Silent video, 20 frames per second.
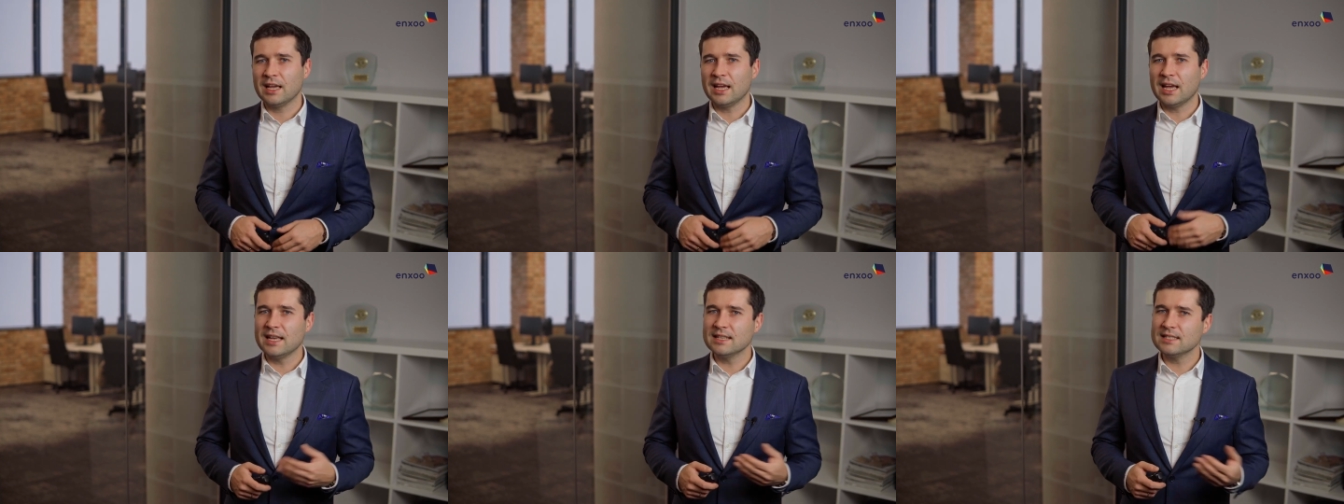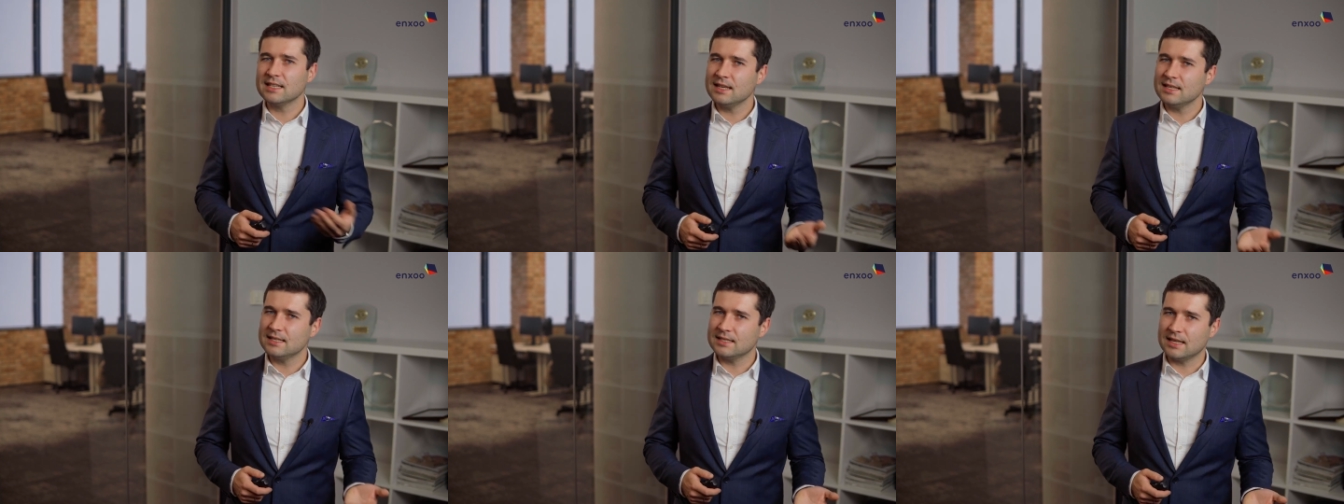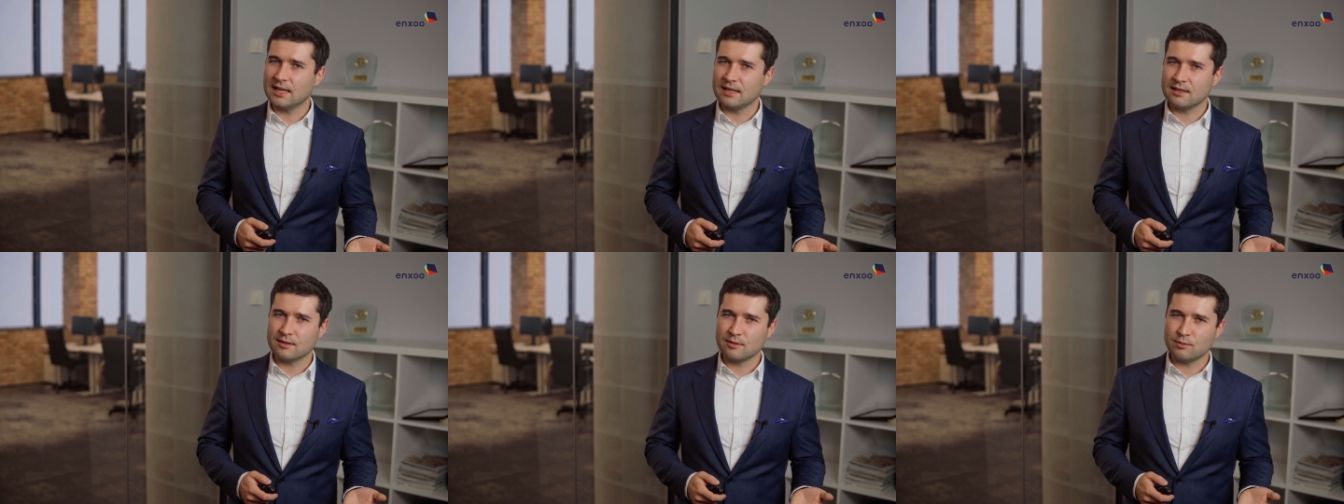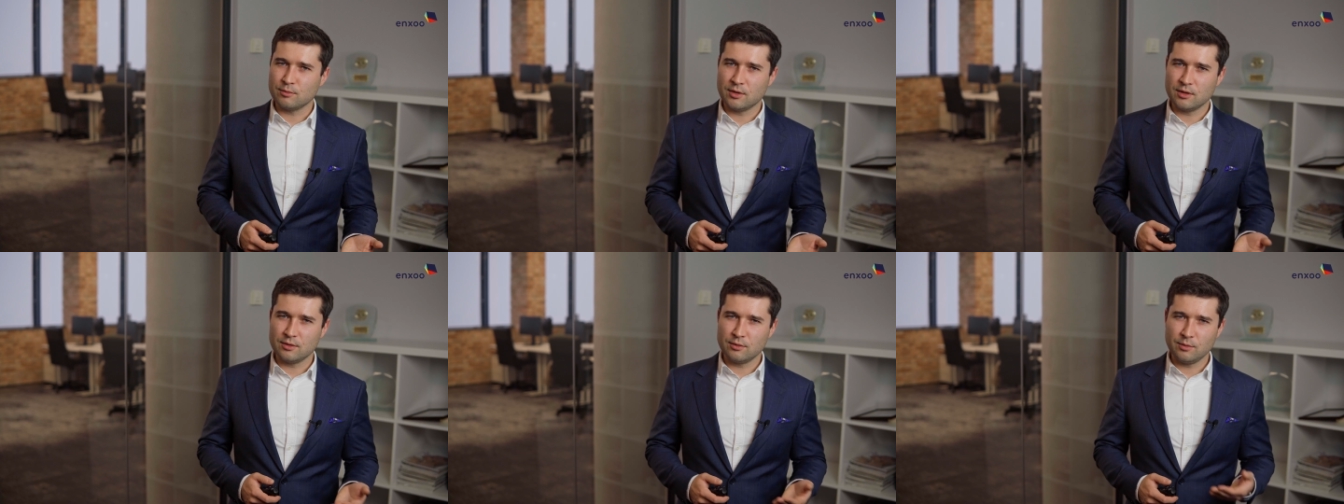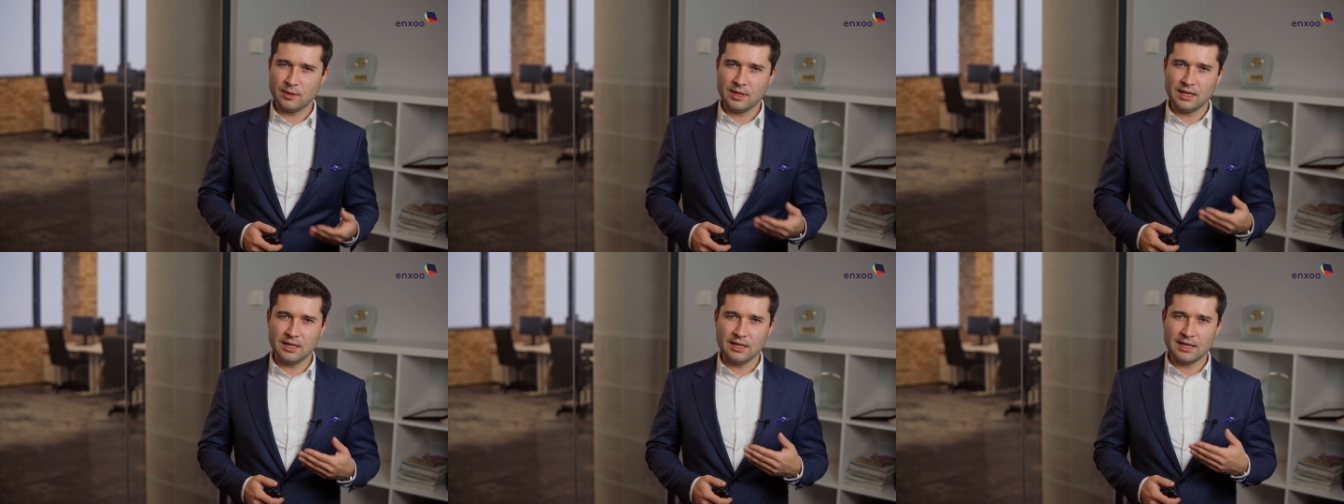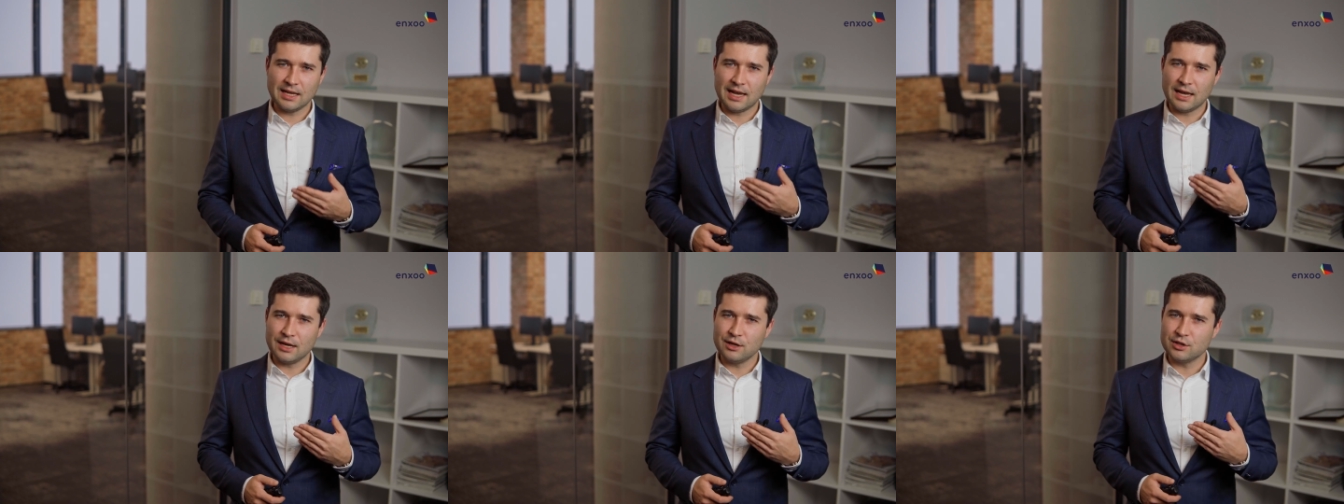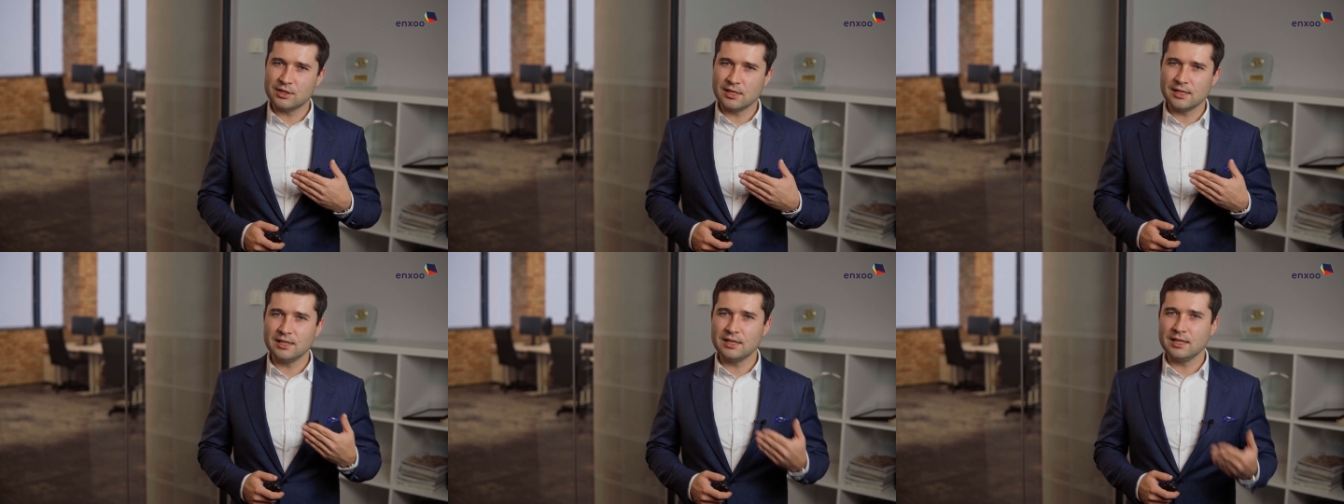As I said, what we
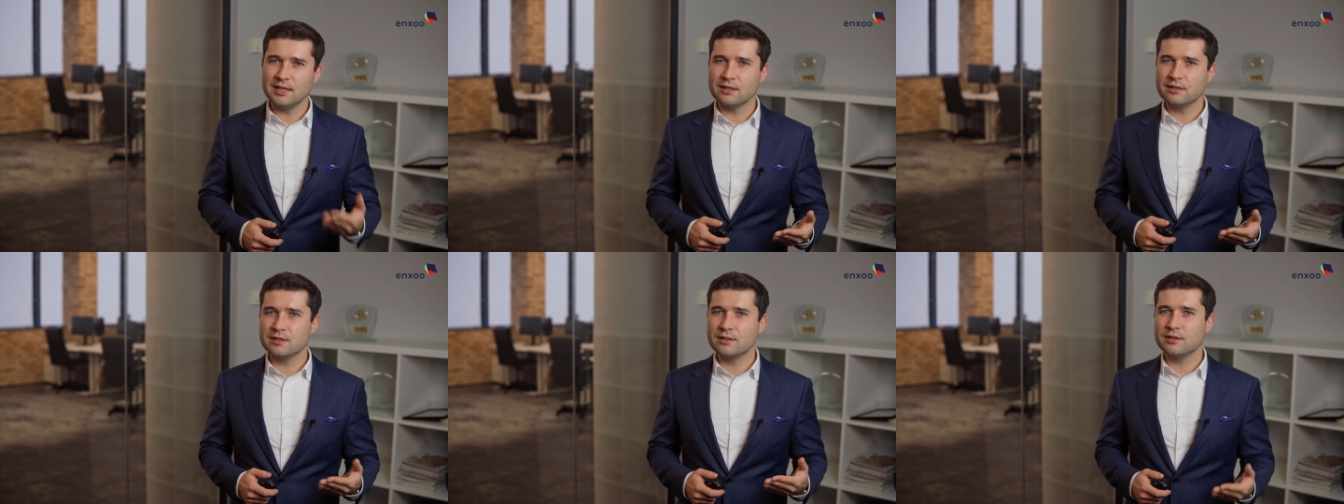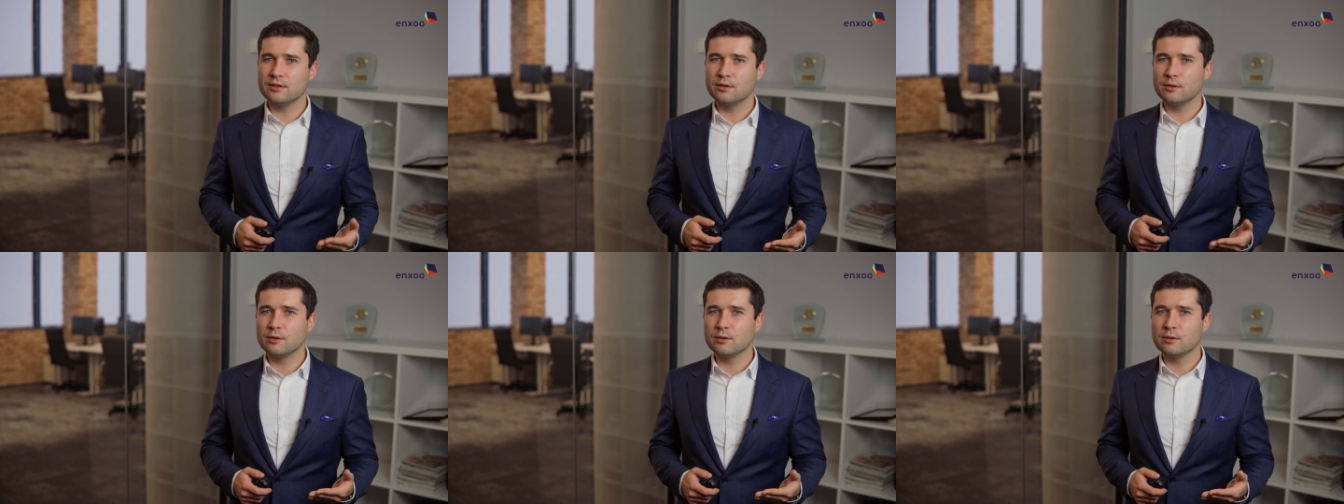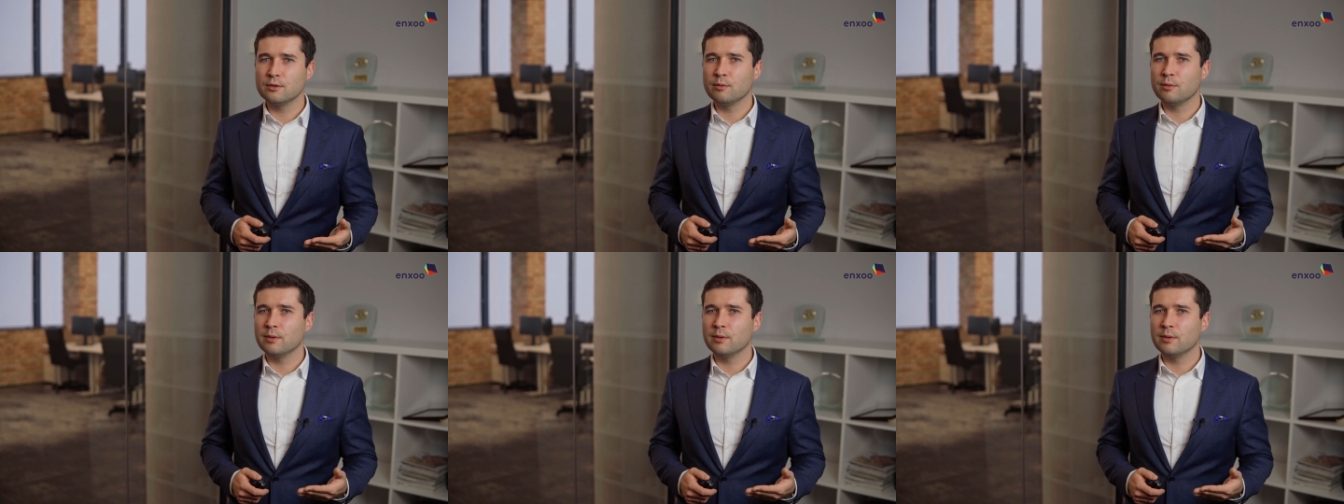engineers do,